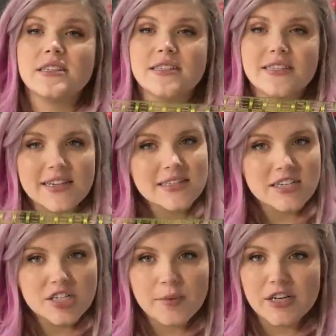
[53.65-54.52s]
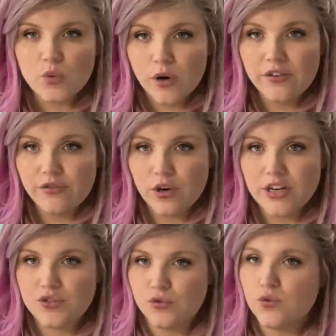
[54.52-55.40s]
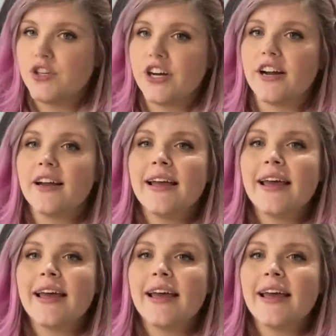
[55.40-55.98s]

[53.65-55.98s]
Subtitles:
6-inch by 24-inch ruler.